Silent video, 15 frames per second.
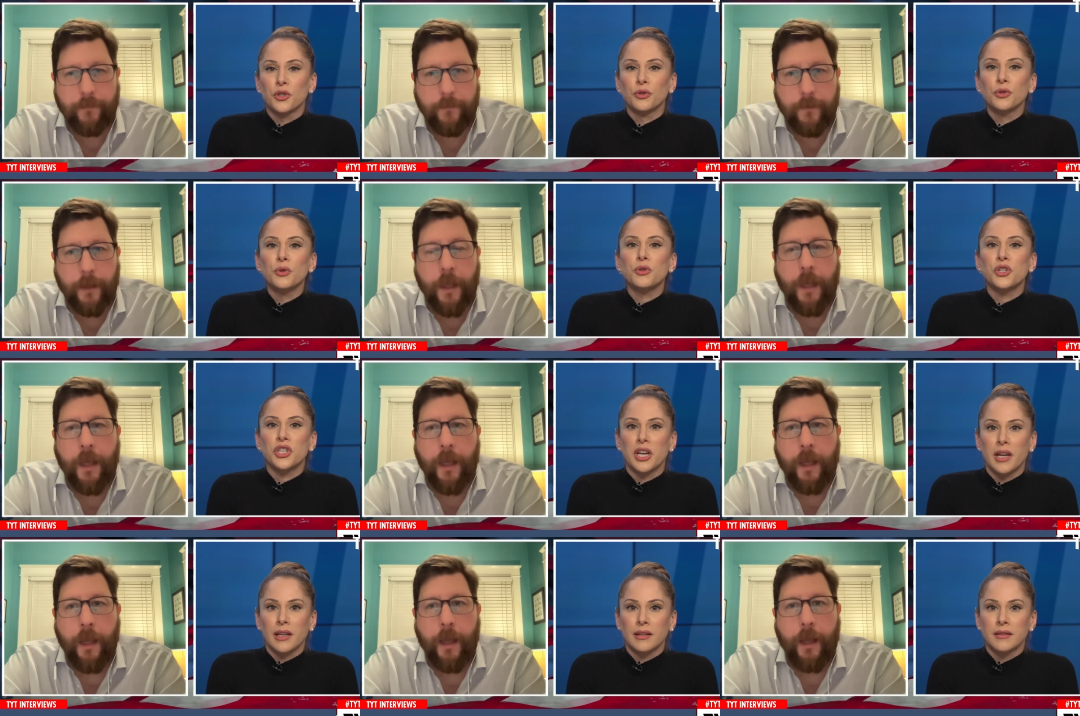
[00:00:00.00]

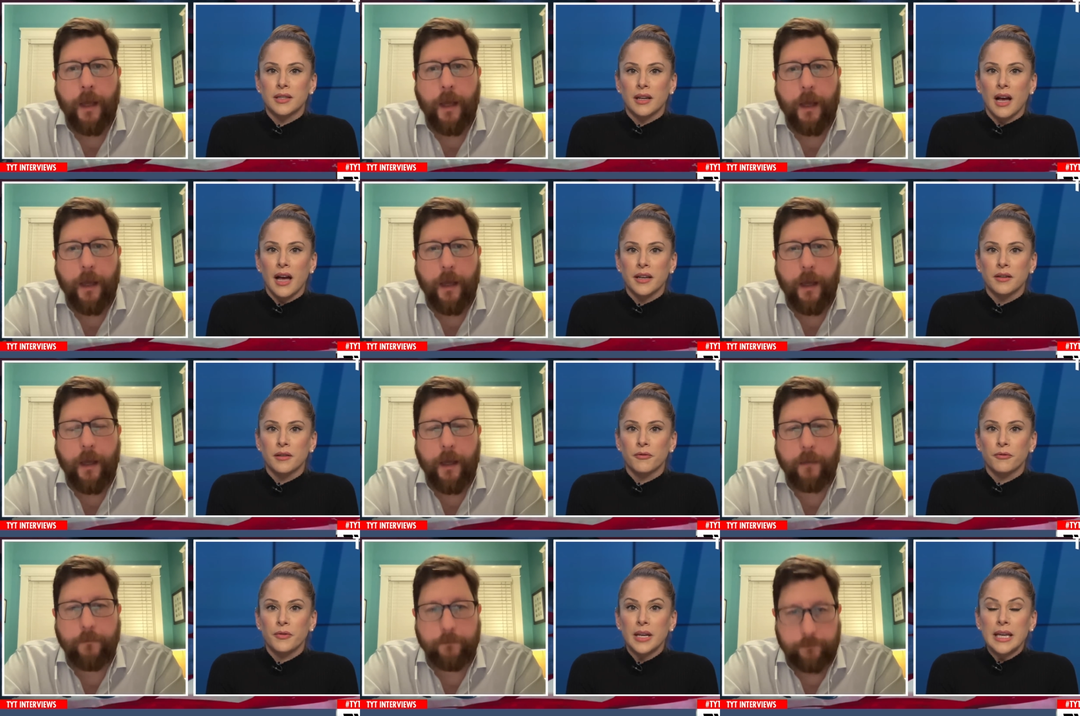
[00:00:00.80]
Speaker 1: solution to kind
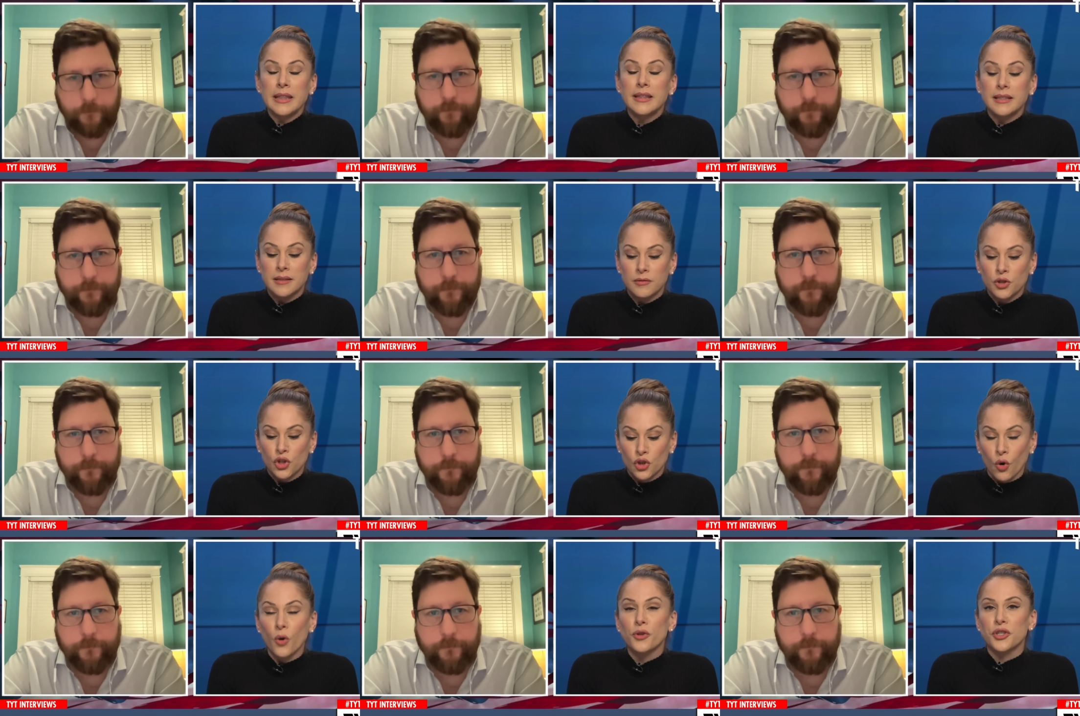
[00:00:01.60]
of, in the
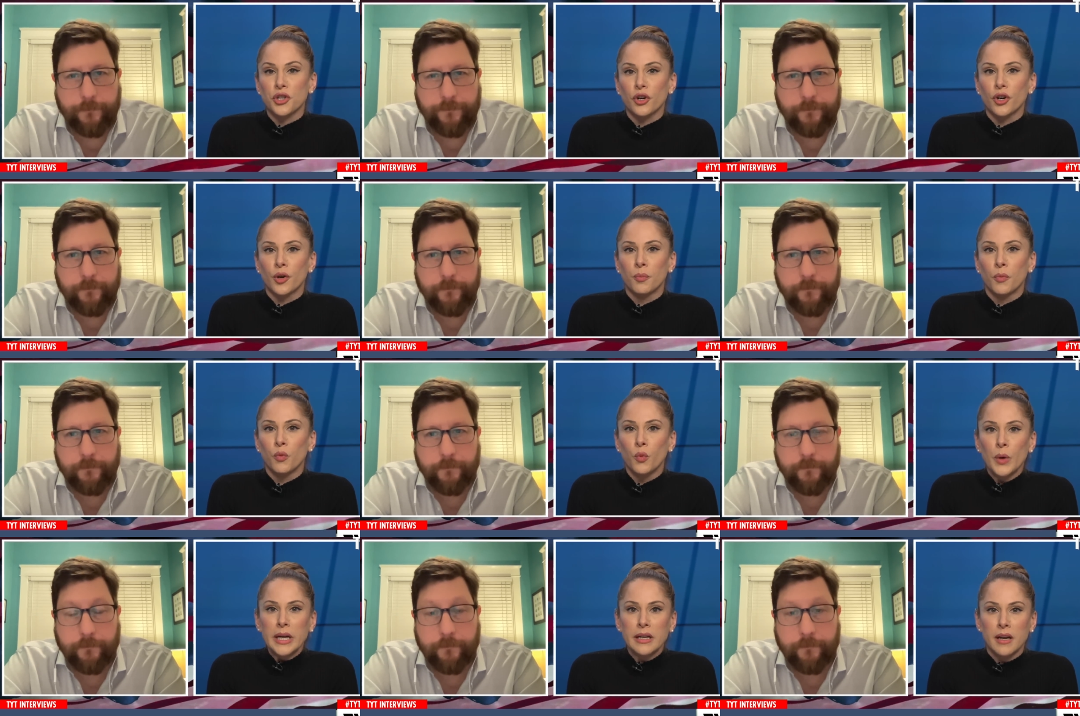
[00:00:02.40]
short
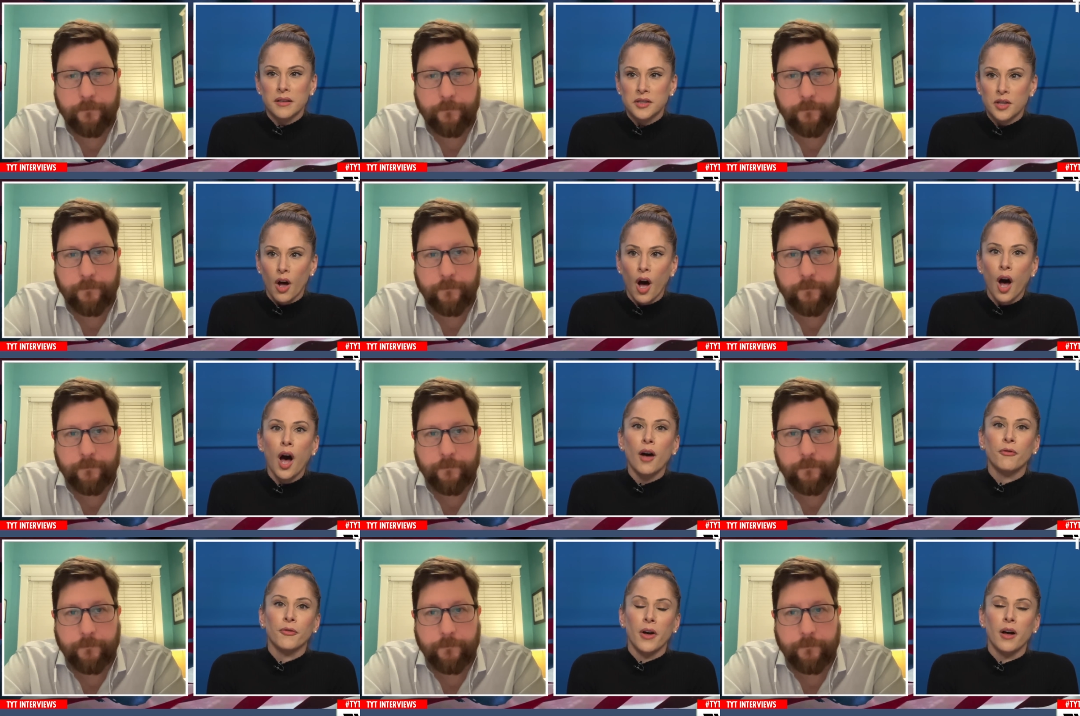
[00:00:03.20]
term, wean us
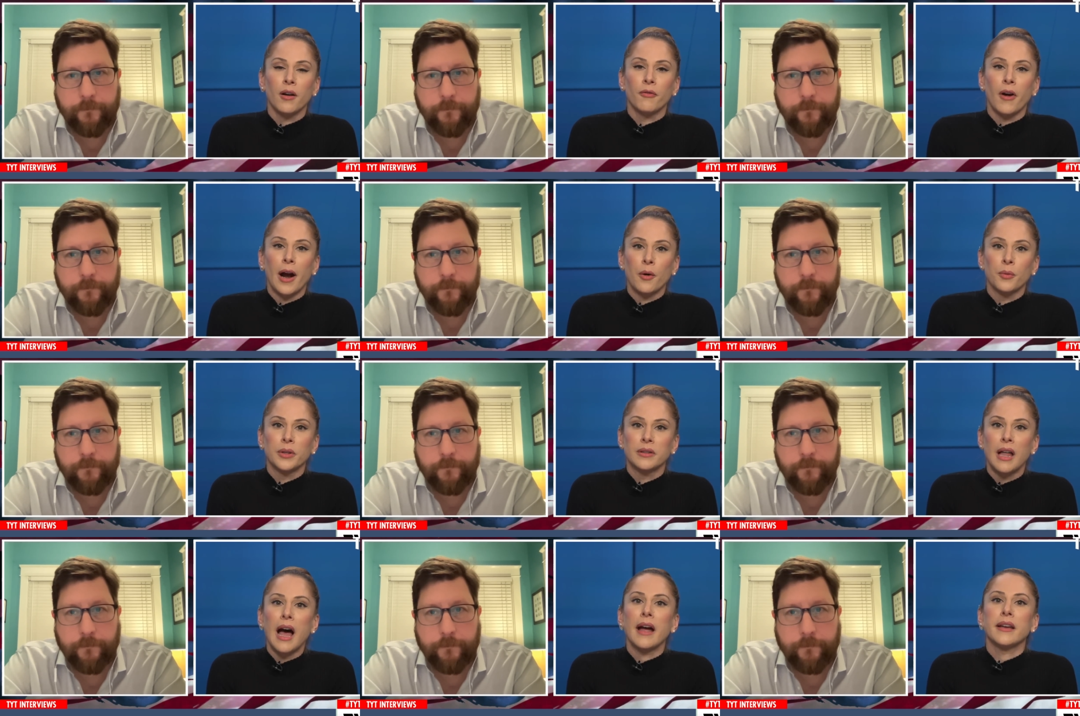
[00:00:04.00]
off of our
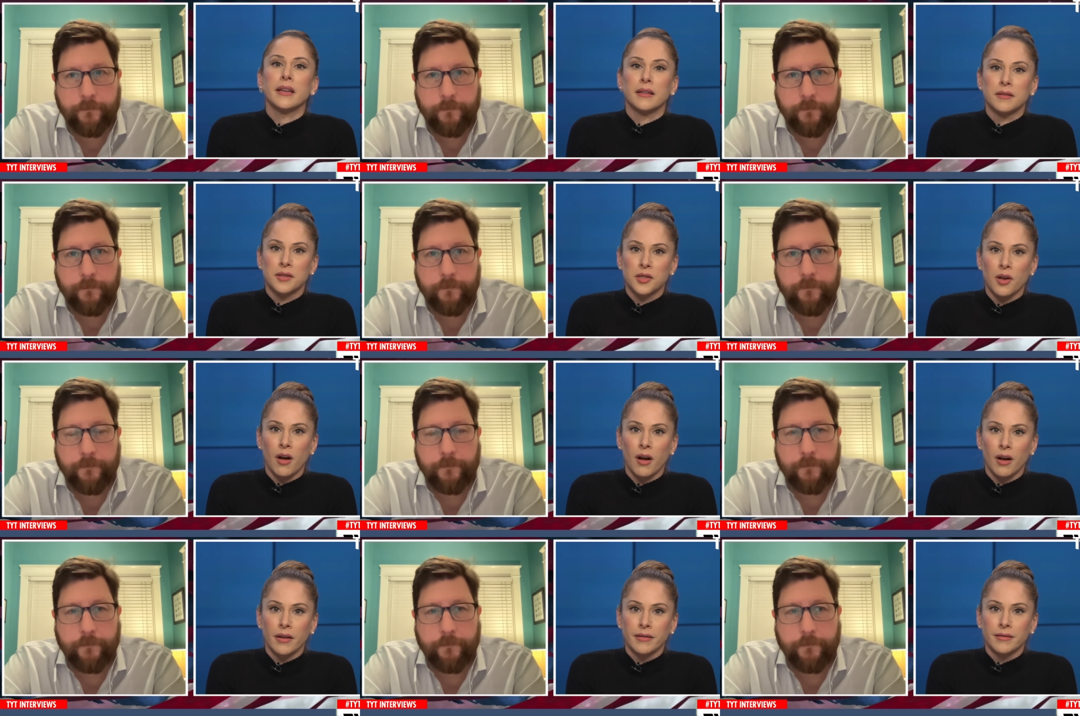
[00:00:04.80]
reliance
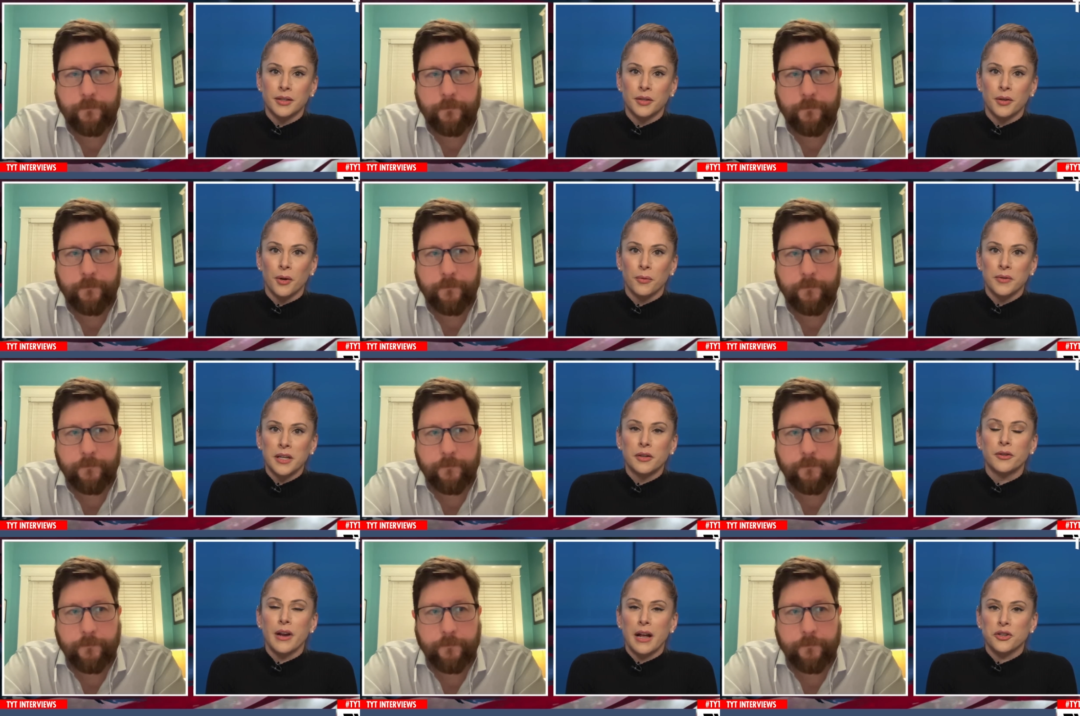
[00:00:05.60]
on, you know, the
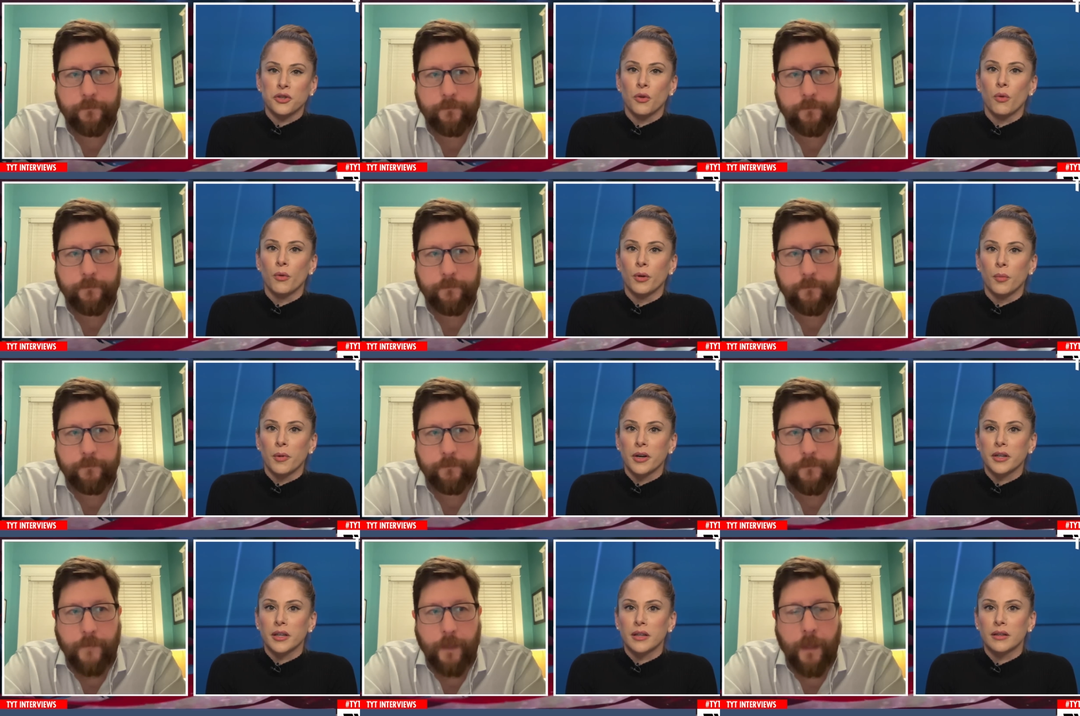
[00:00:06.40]
international oil
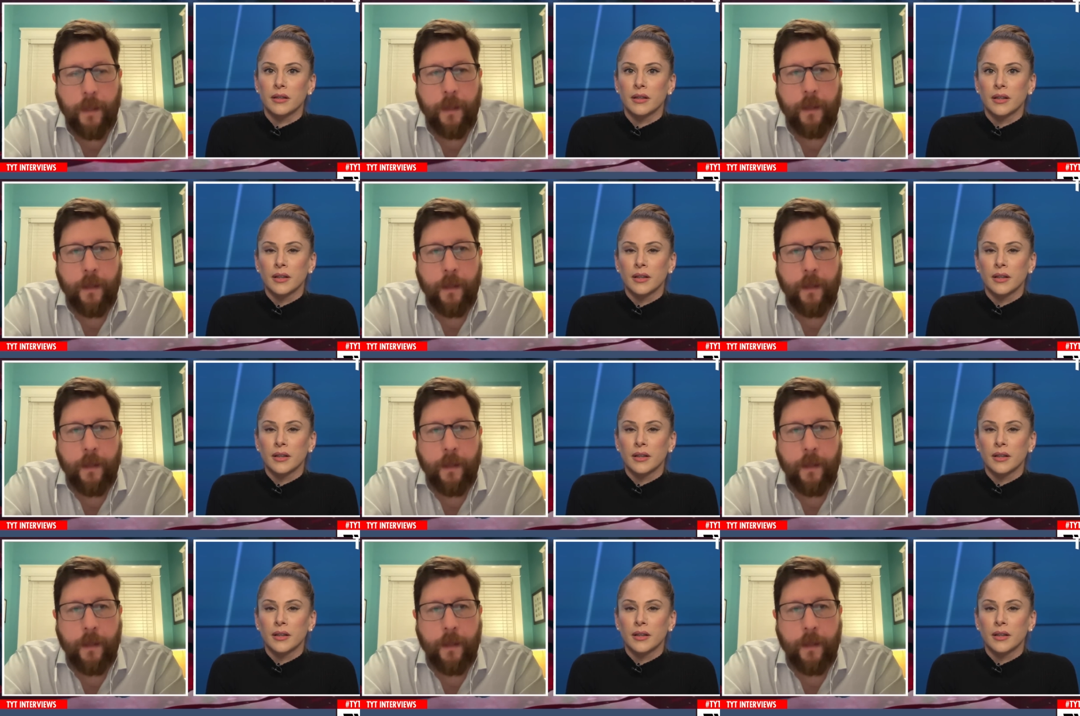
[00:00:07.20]
market?